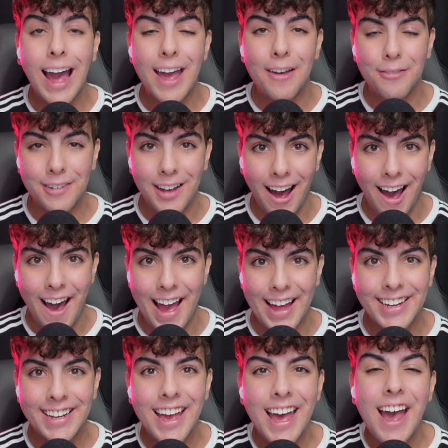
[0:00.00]
I've
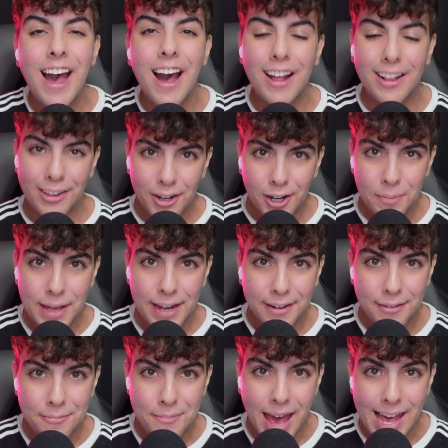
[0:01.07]
got a little bit
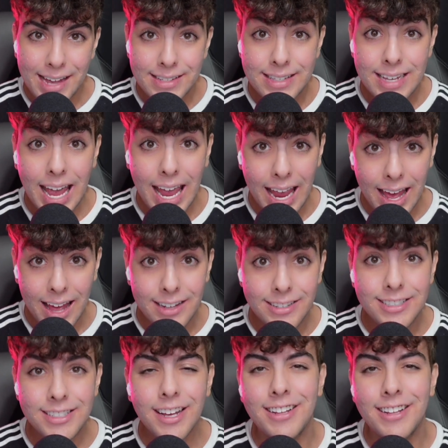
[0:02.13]
of mess and